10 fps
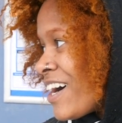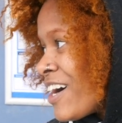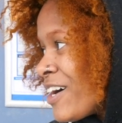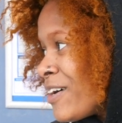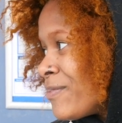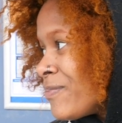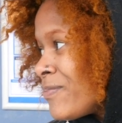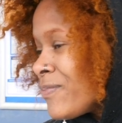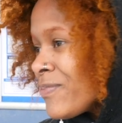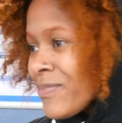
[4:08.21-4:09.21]

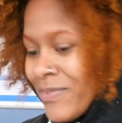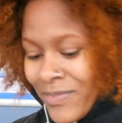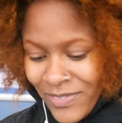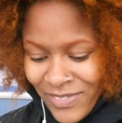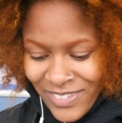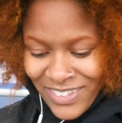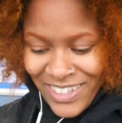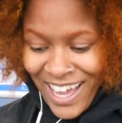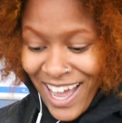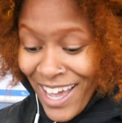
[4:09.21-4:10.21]
Um.
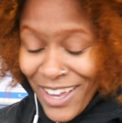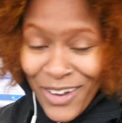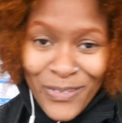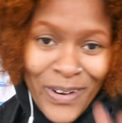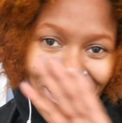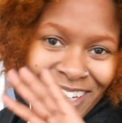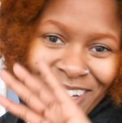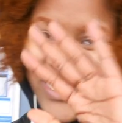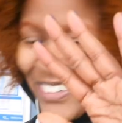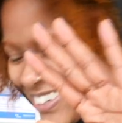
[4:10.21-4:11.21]
I, wait,
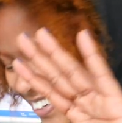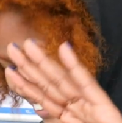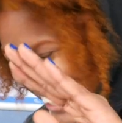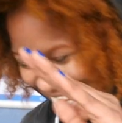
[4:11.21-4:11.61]
no, no, no.